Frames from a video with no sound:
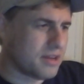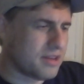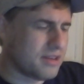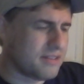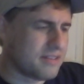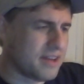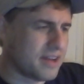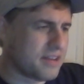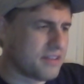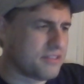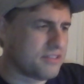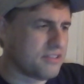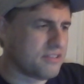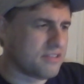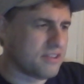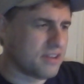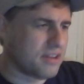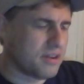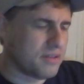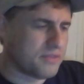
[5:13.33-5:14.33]
He's not
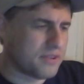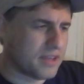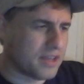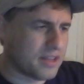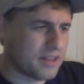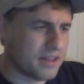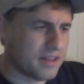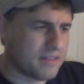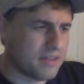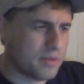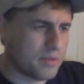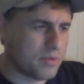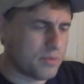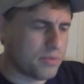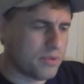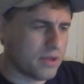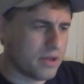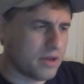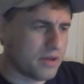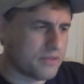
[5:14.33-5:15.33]
consistent enough to get that team in
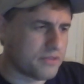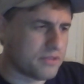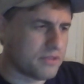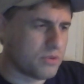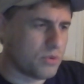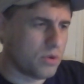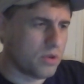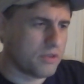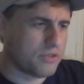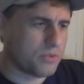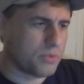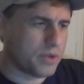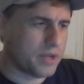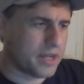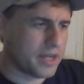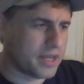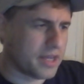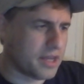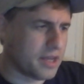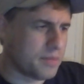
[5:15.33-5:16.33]
the playoffs. New Orleans will win
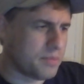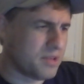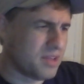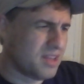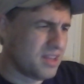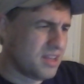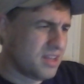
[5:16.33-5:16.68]
that game.